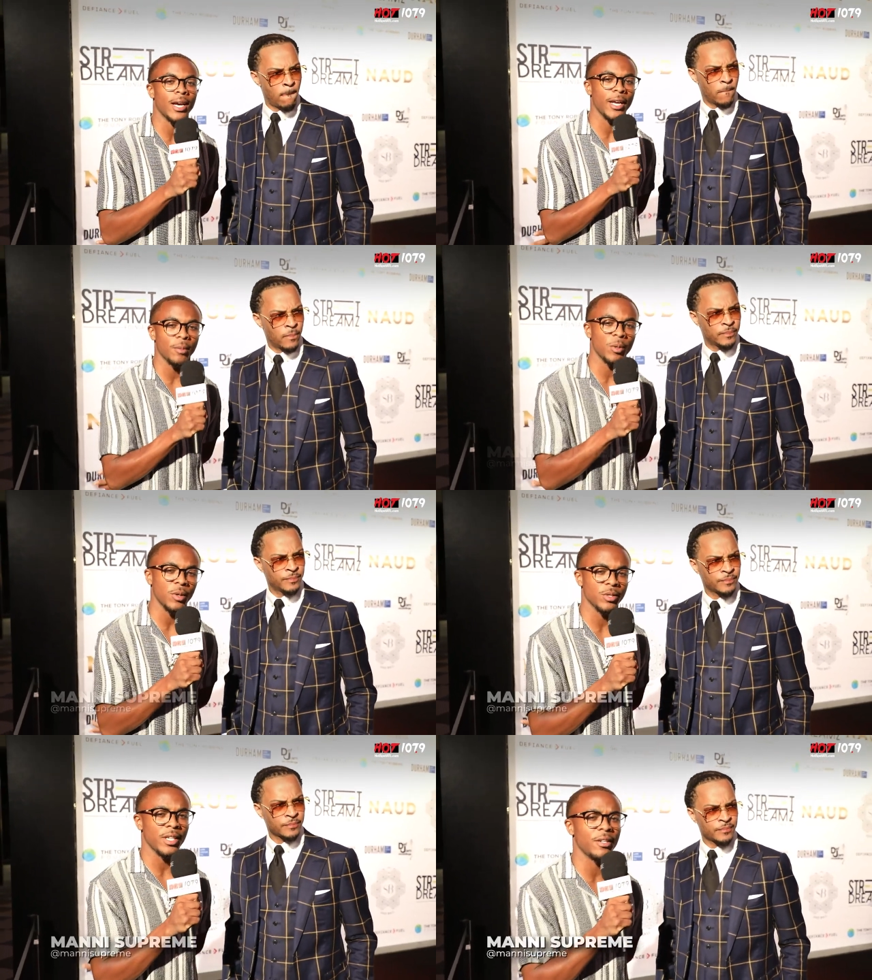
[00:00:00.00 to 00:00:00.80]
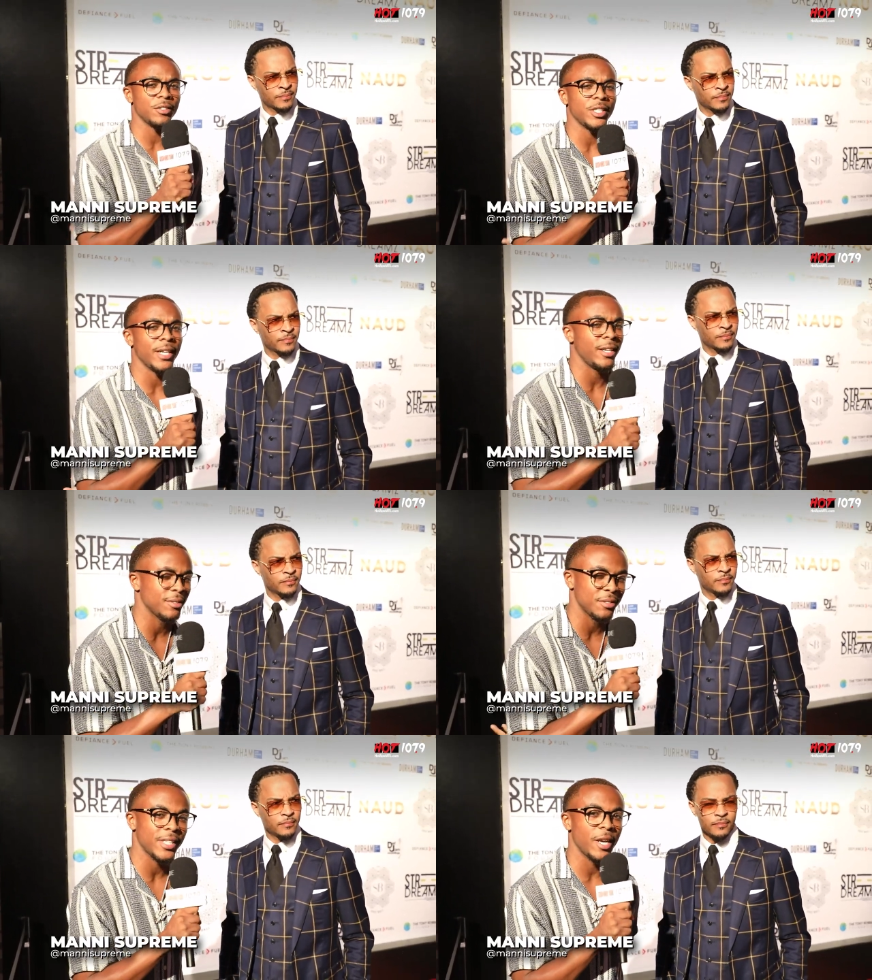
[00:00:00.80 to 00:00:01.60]
Speaker 1: I am the most energetic
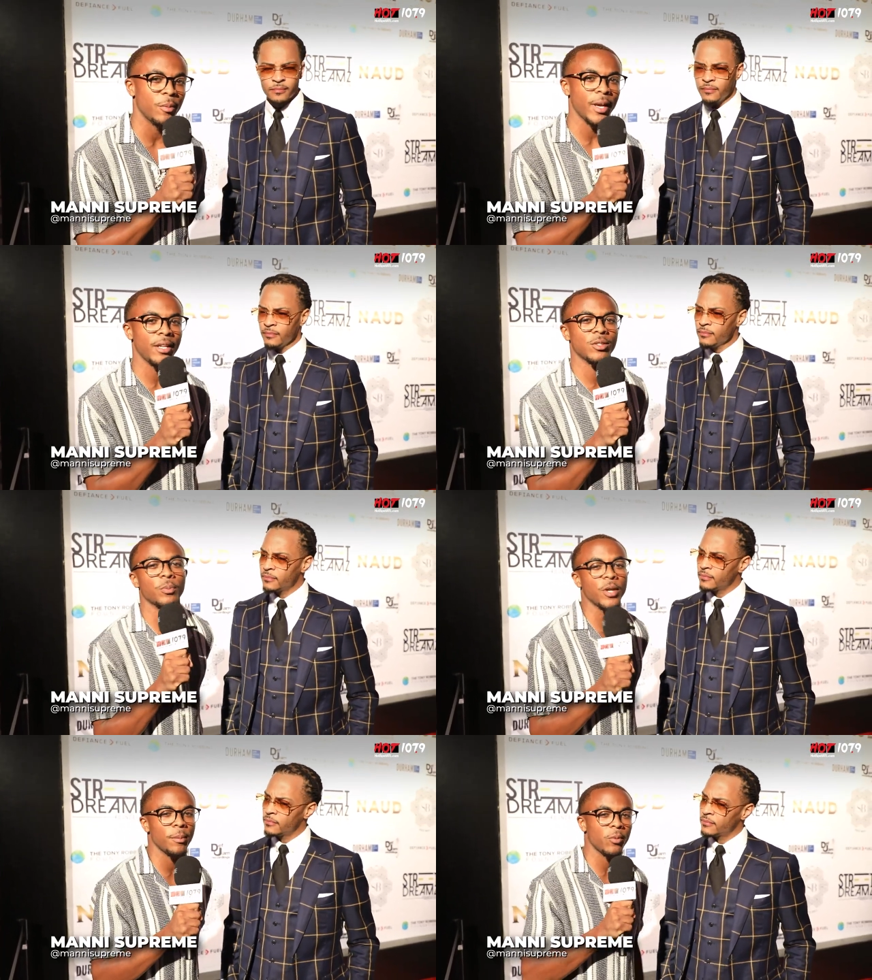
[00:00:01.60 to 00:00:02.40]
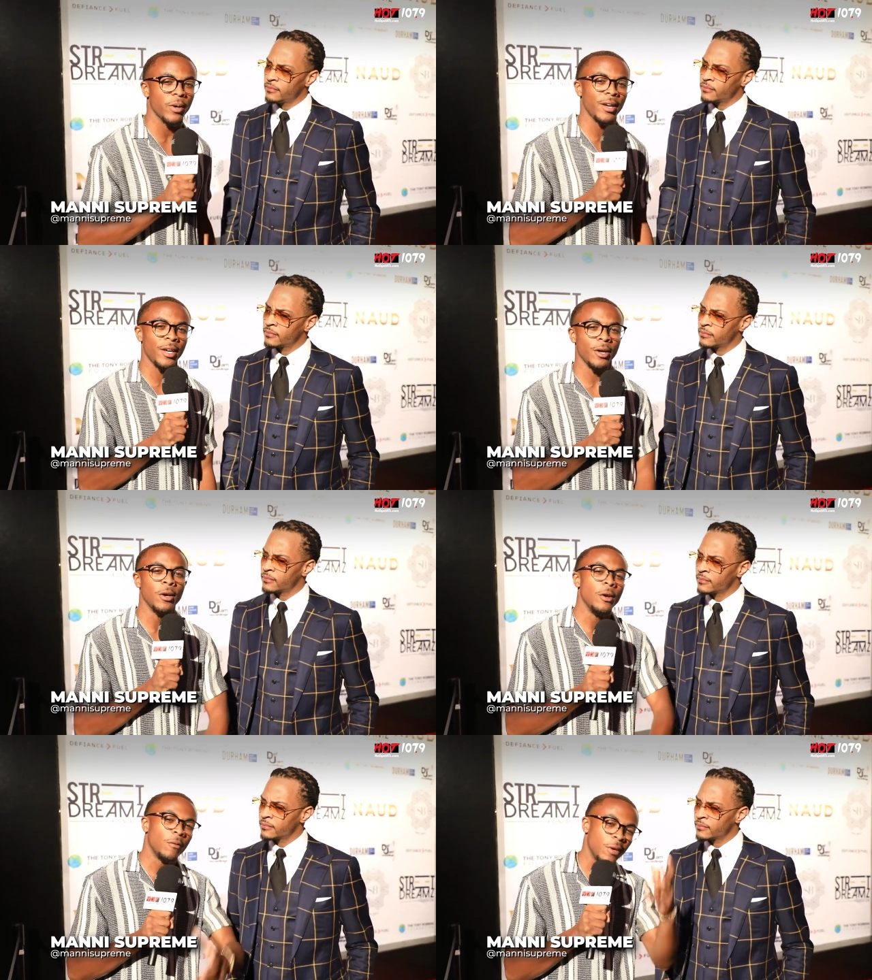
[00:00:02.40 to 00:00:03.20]
entertainer, Manny Supreme, and we're here
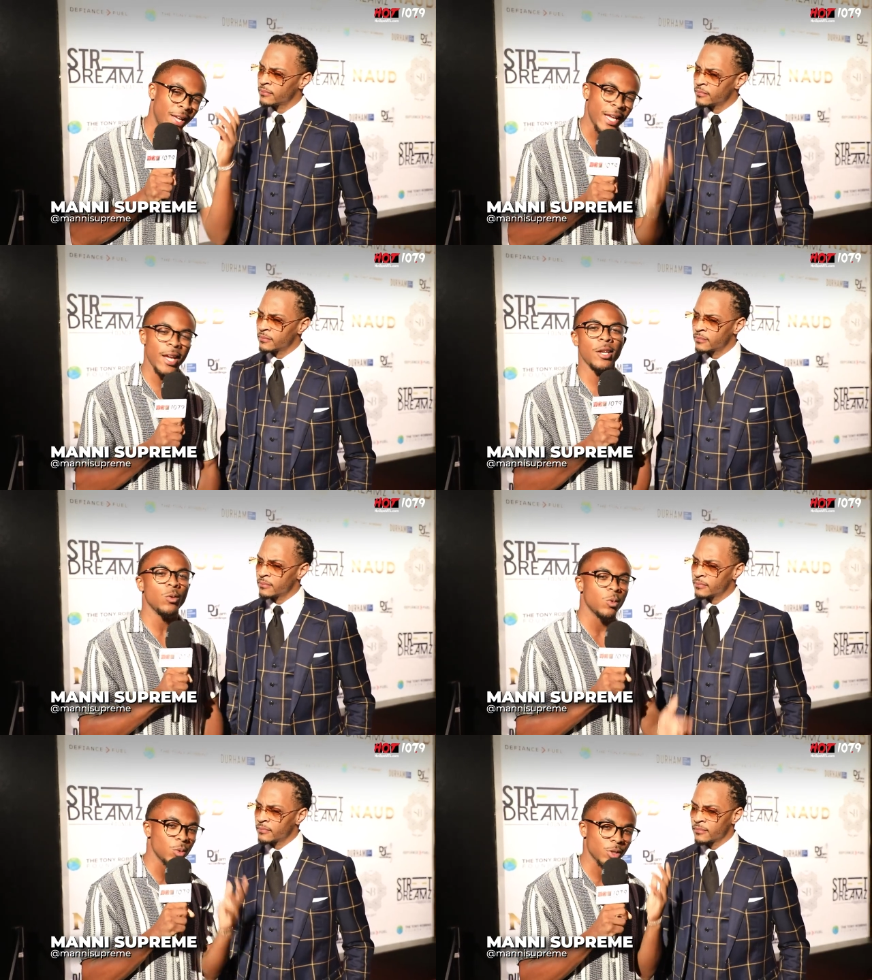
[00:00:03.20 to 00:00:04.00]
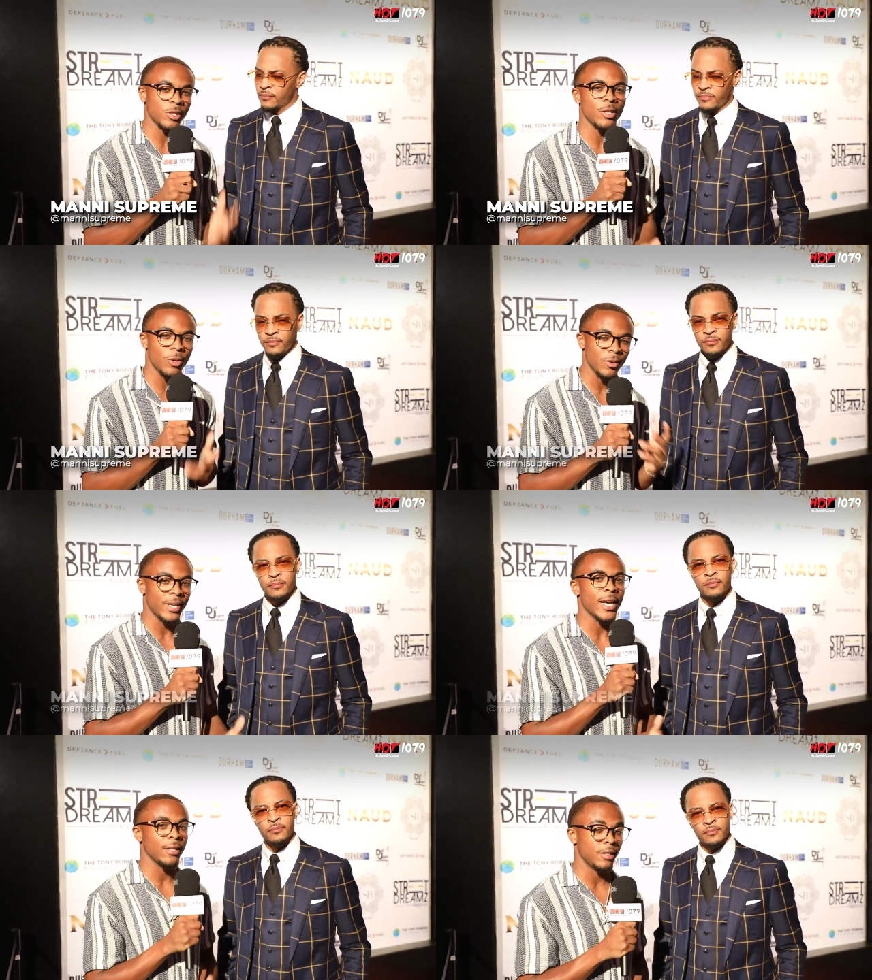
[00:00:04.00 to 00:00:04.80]
for the annual Snow
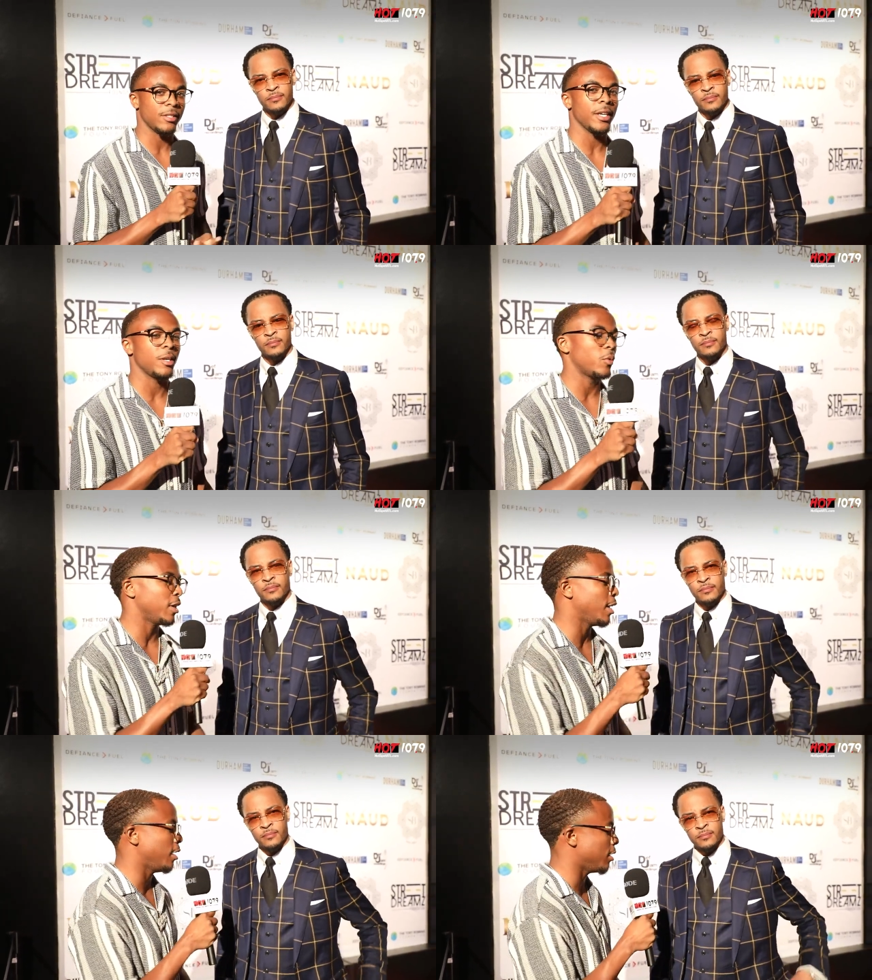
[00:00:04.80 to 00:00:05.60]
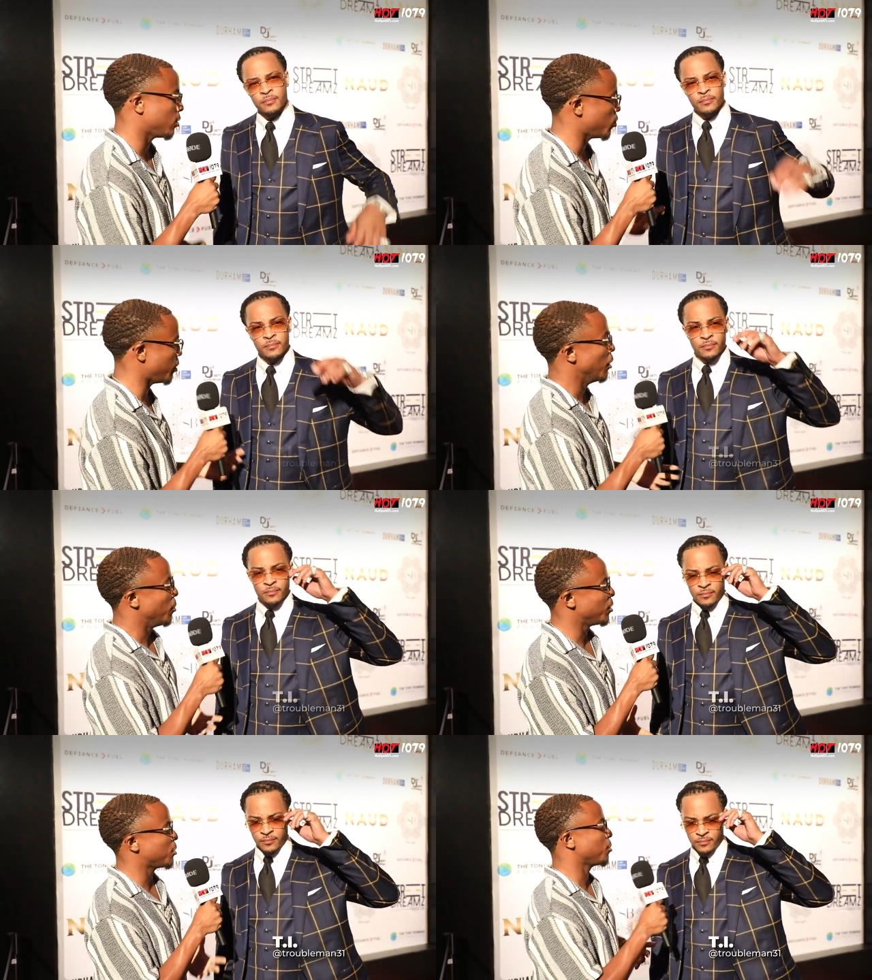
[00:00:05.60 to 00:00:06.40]
Gala, the second one that is, with
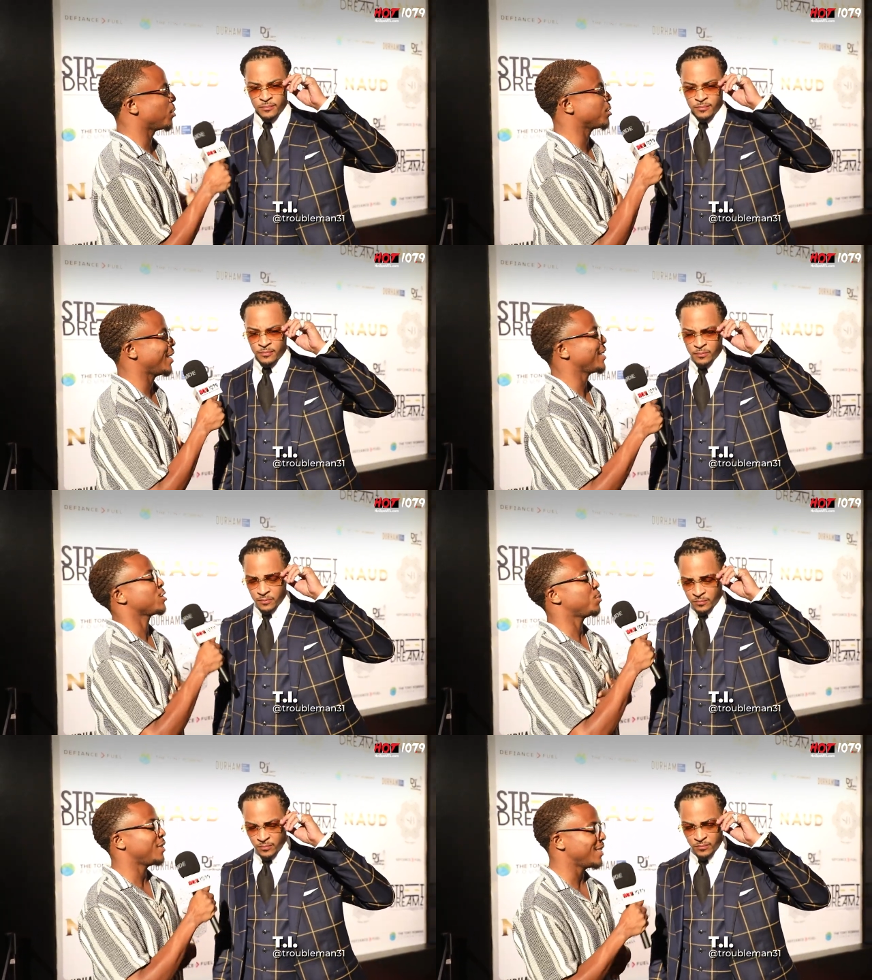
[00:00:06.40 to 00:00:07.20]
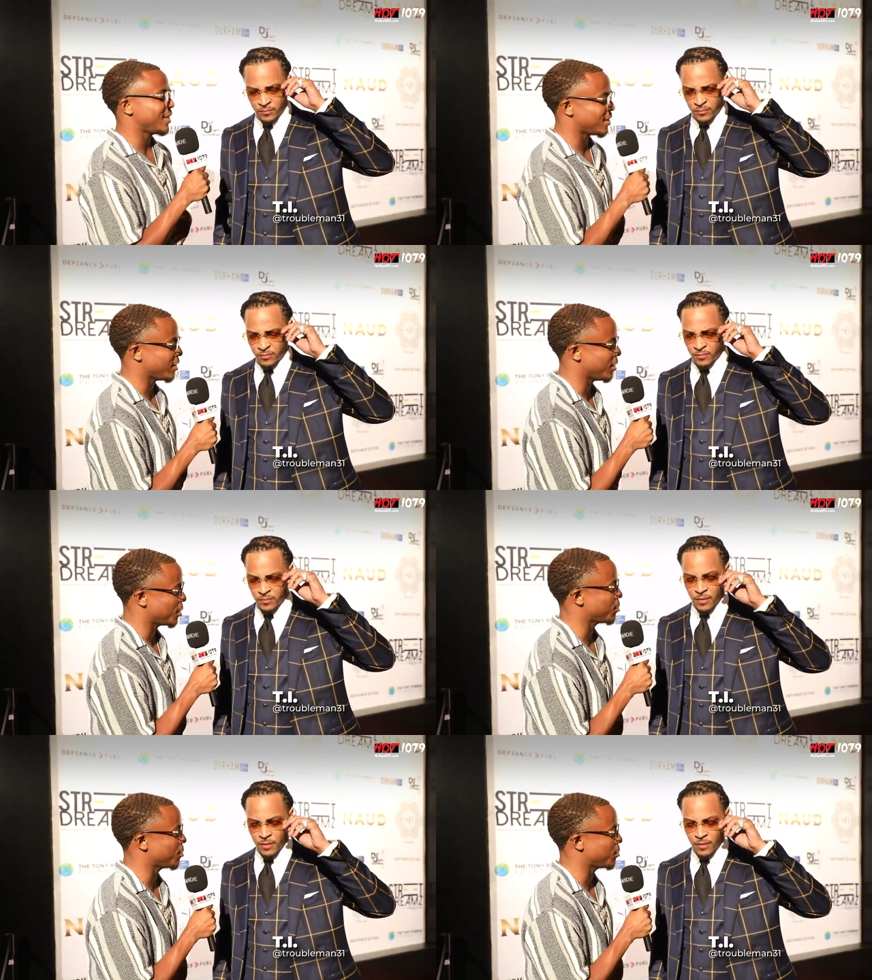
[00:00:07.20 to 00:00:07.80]
Mr. Most Expeditiously